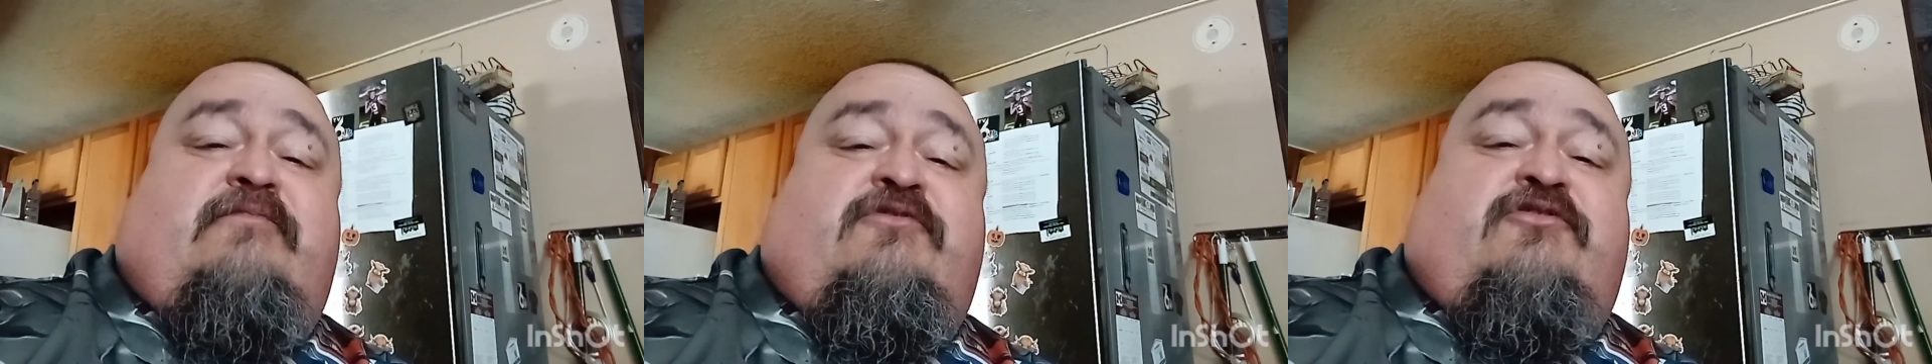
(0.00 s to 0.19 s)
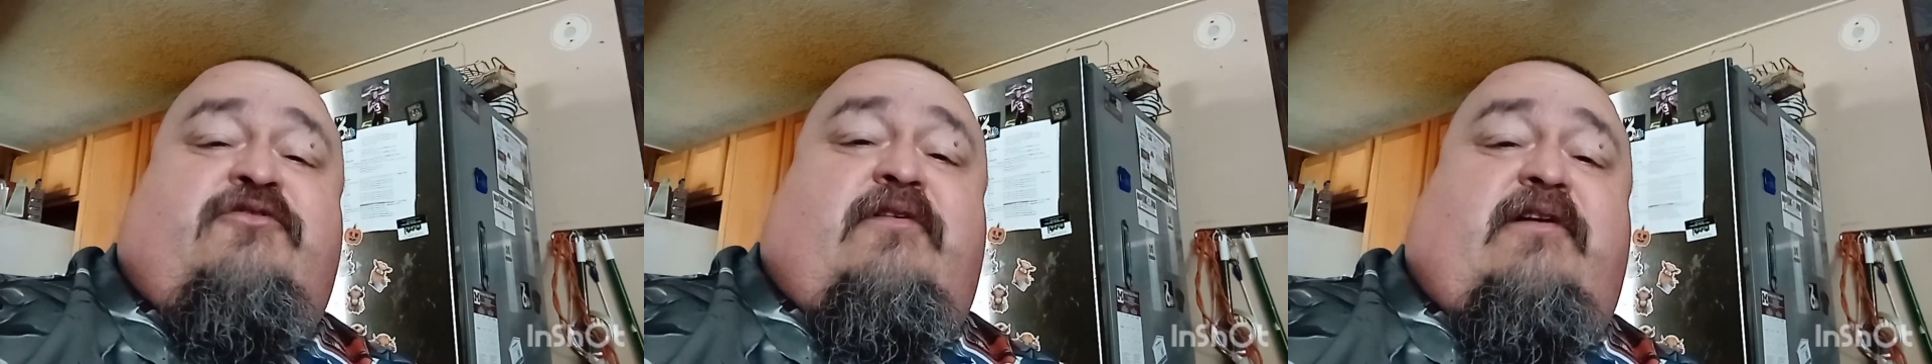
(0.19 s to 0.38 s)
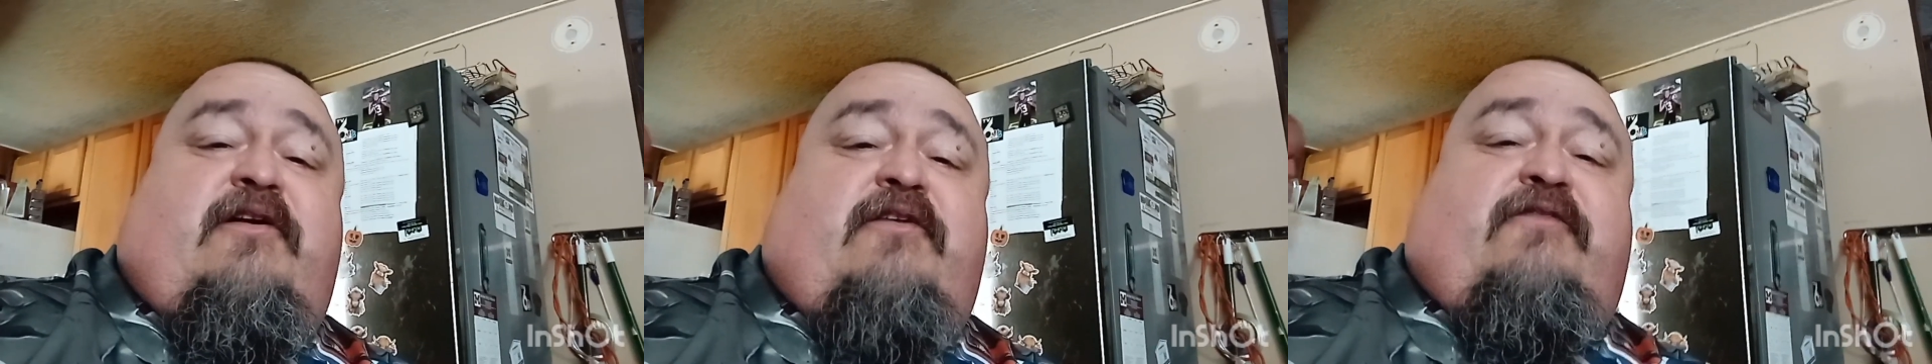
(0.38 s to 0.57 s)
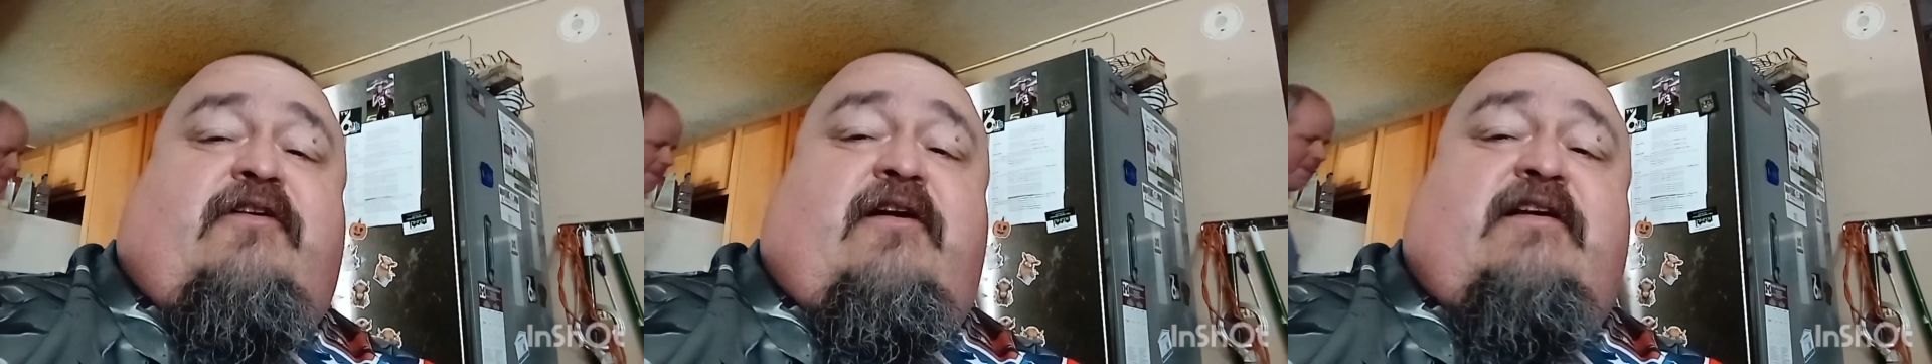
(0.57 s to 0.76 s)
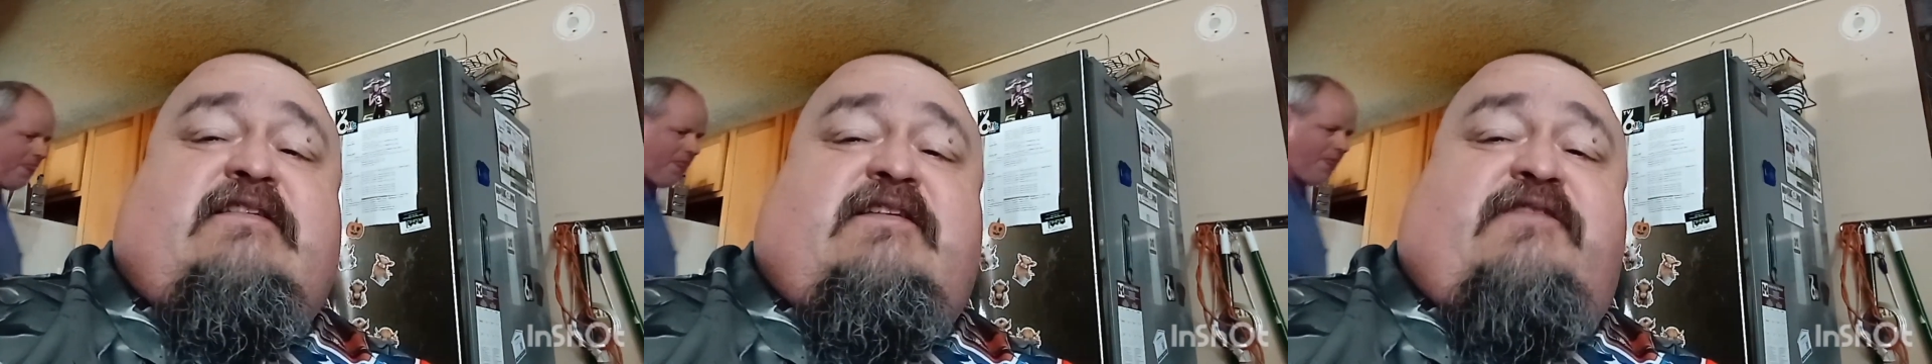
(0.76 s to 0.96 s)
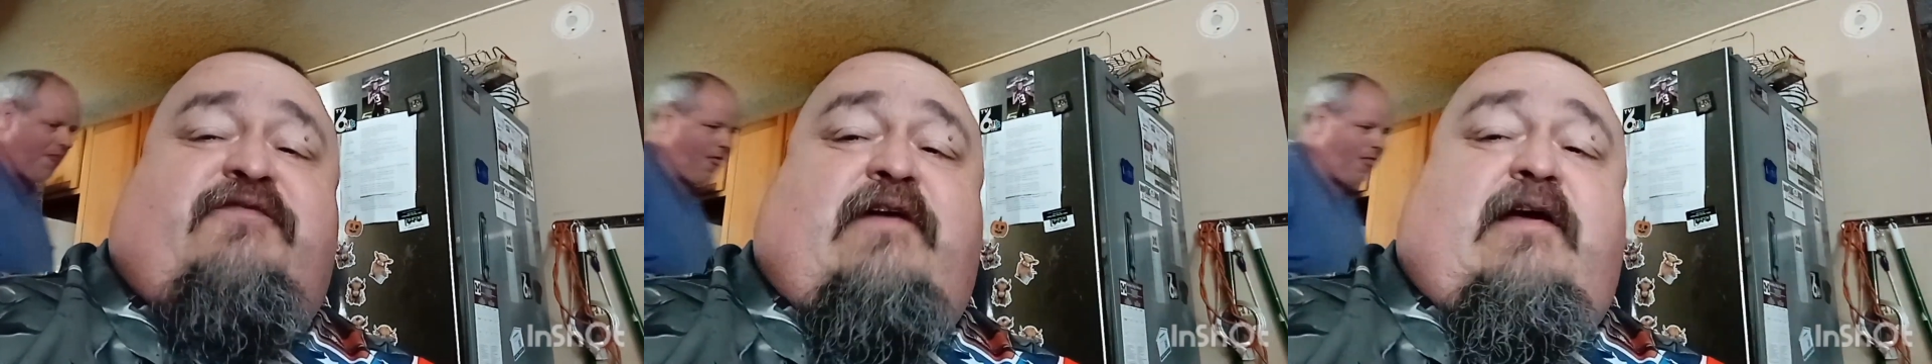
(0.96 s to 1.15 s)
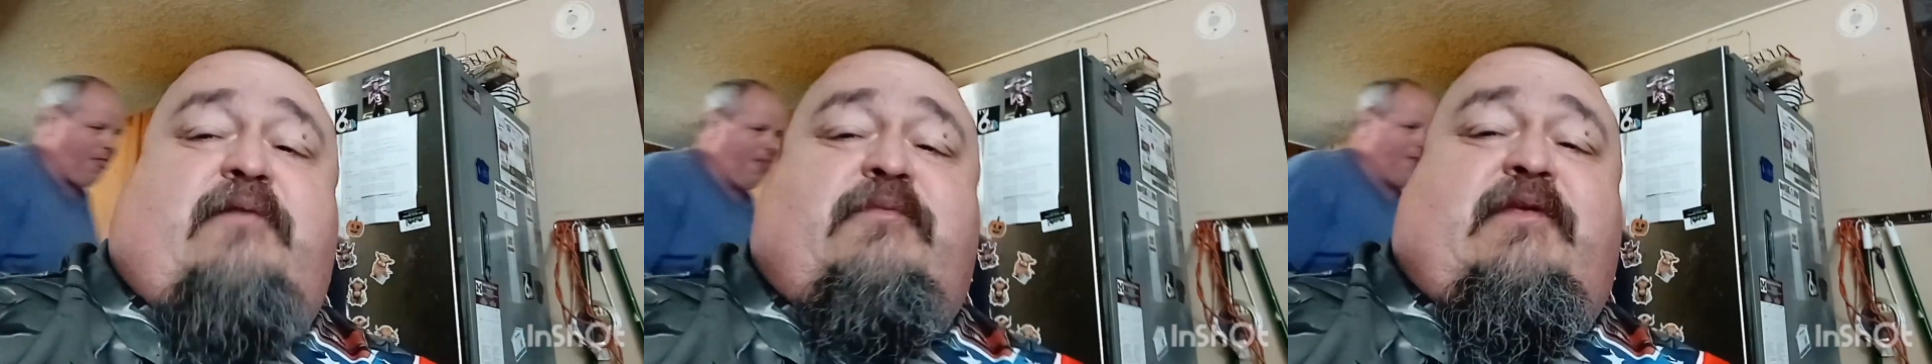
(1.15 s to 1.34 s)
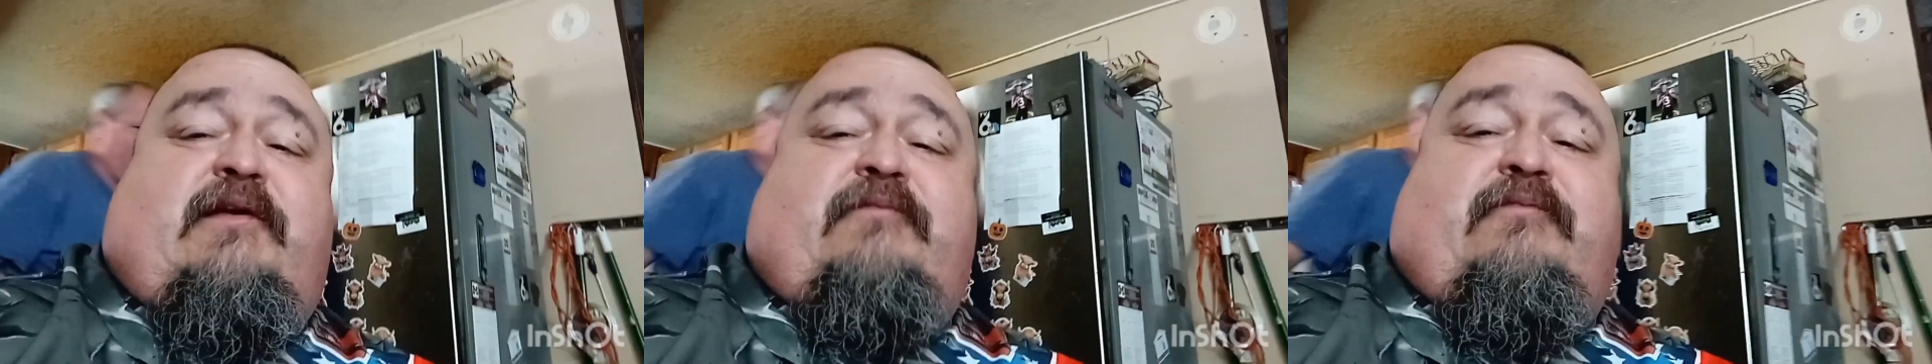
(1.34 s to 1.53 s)
and join our crazy
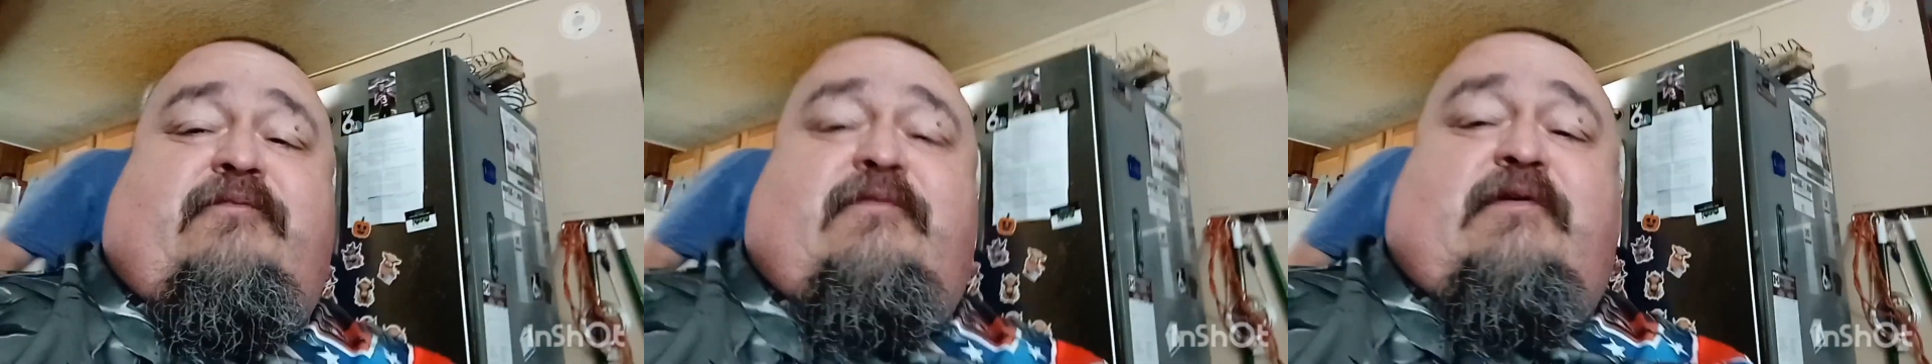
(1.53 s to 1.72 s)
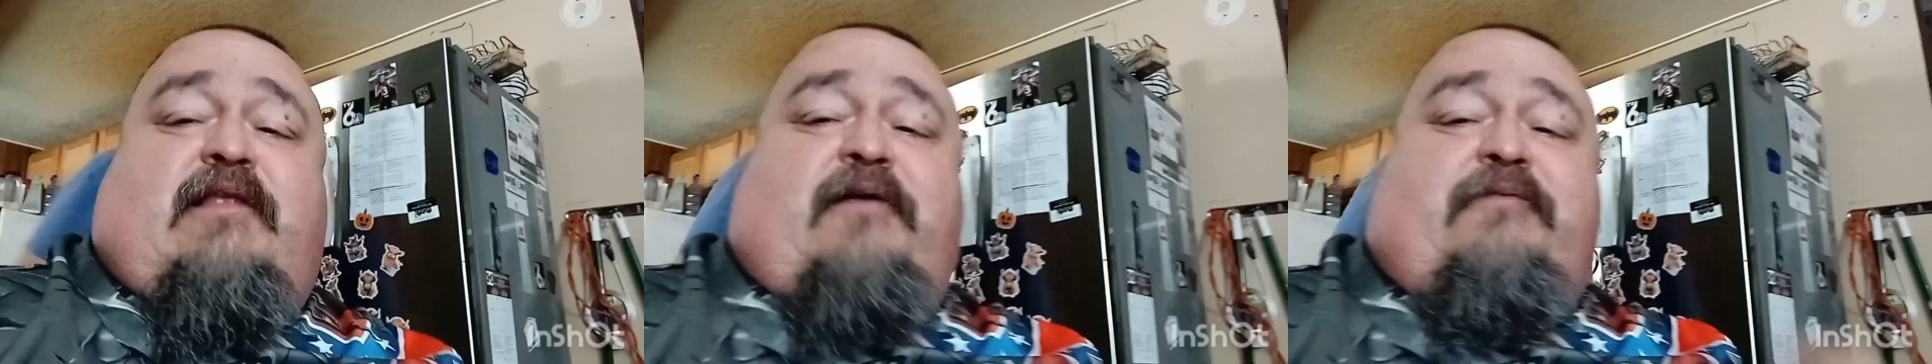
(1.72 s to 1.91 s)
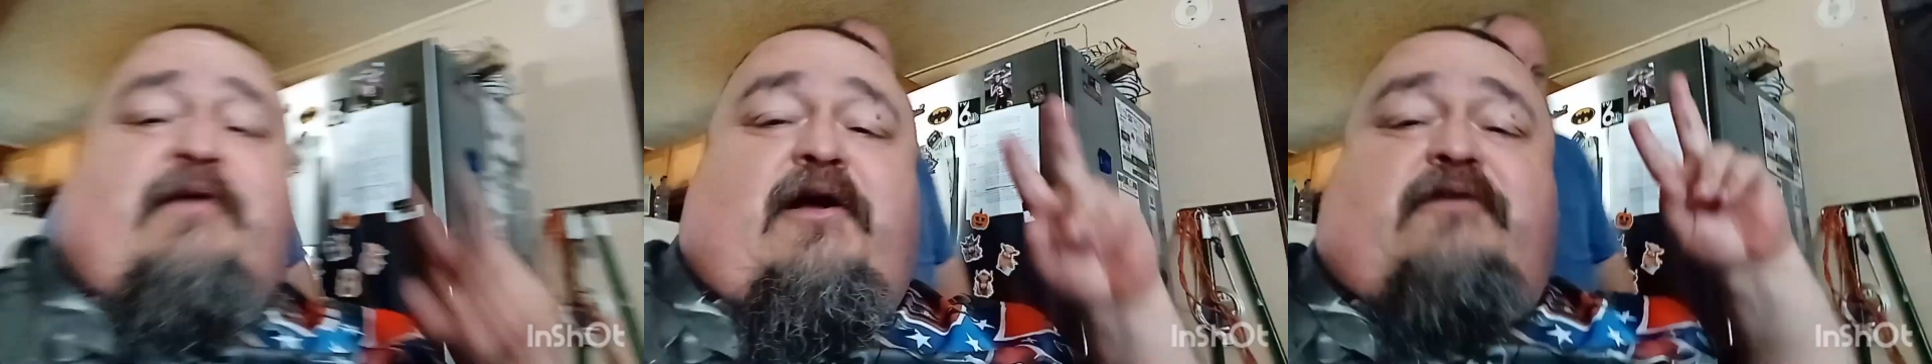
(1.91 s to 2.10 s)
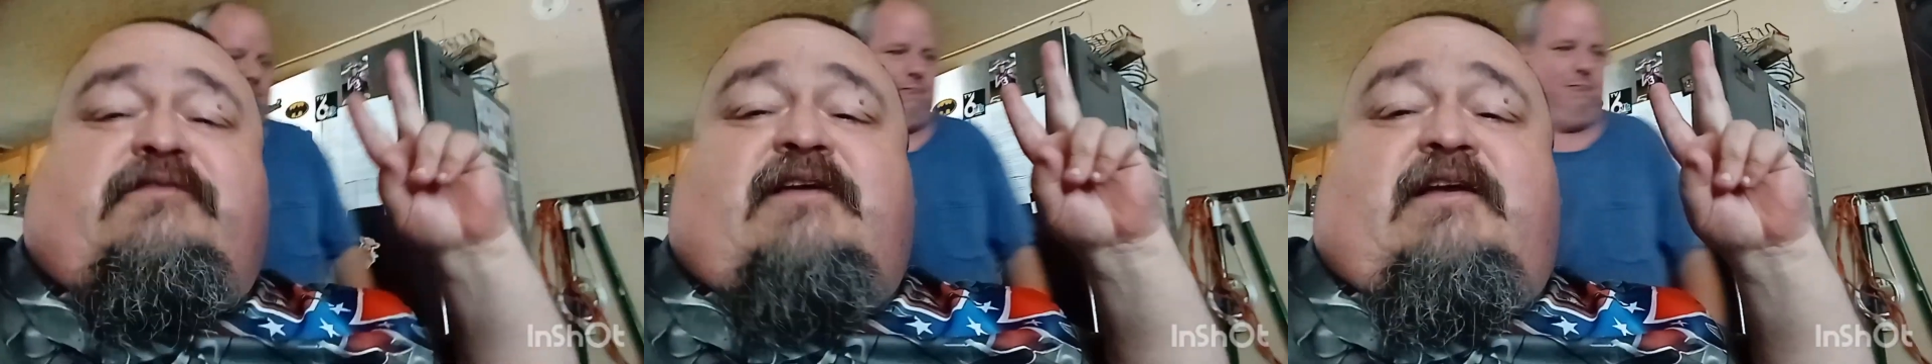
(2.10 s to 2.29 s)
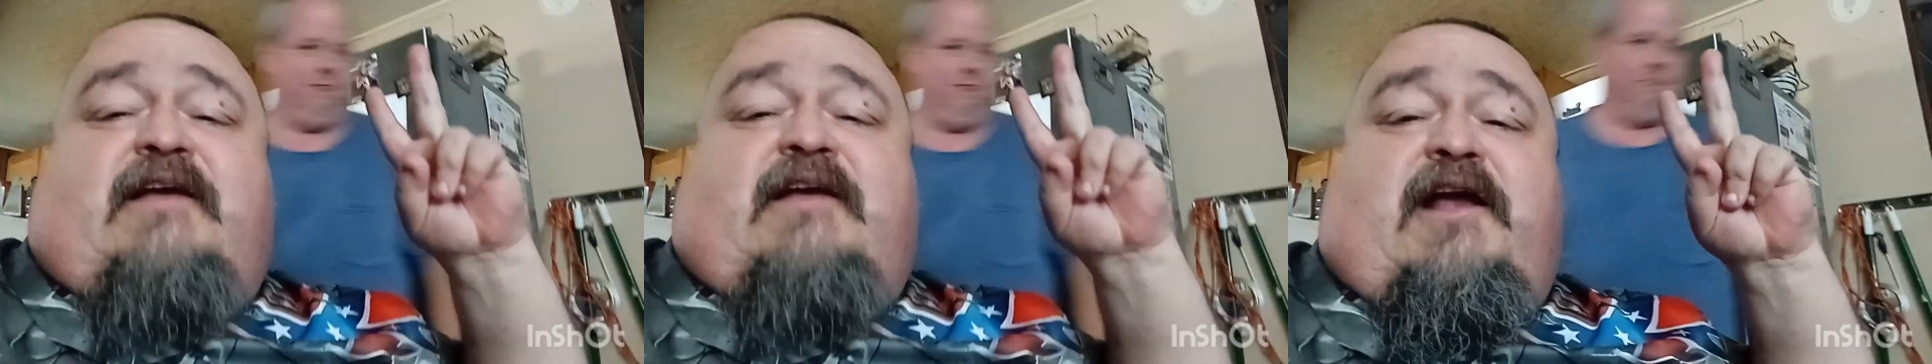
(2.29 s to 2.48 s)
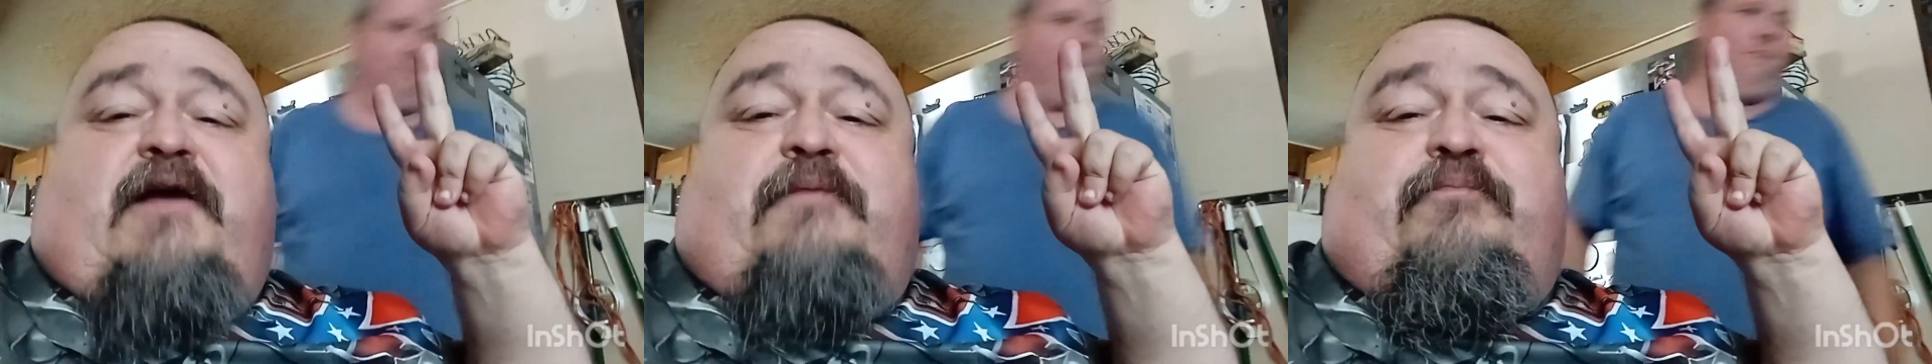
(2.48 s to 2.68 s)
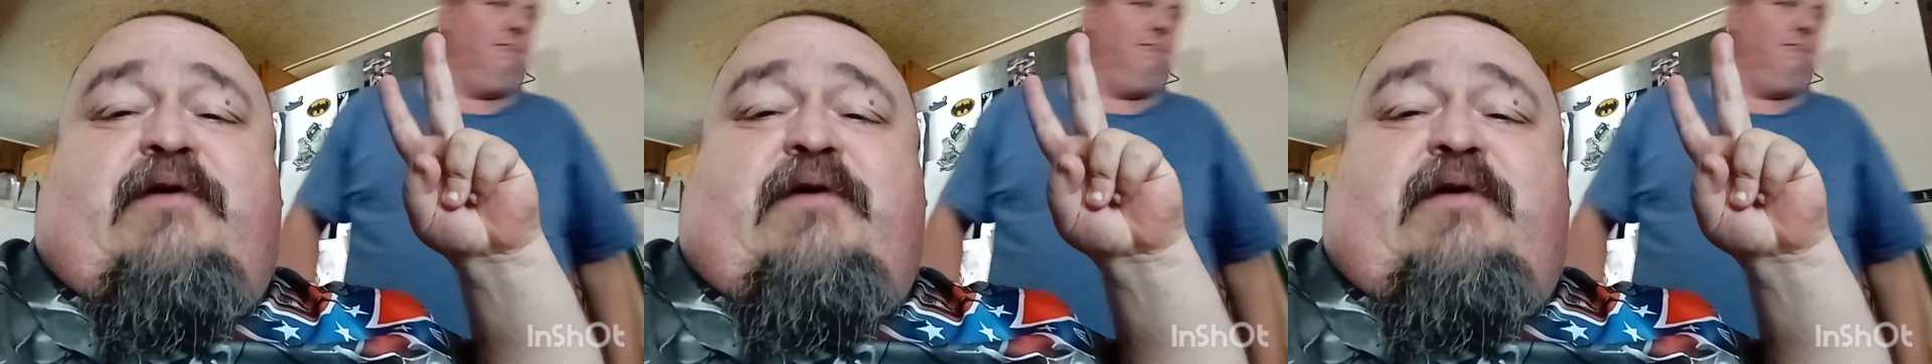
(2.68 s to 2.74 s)
family. We love y'all. Take care.